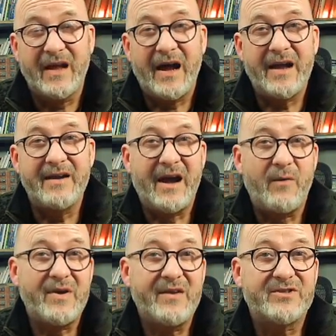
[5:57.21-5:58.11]
and now
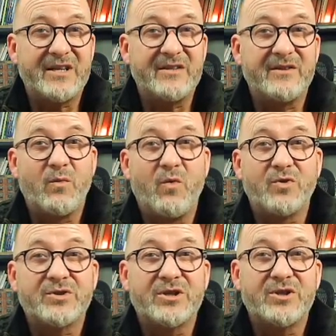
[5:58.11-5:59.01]
we have seen that
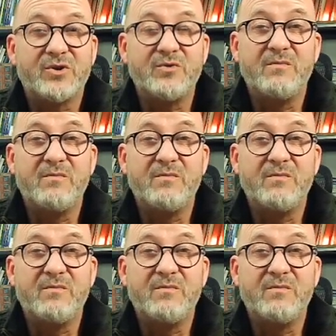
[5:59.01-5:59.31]
water can do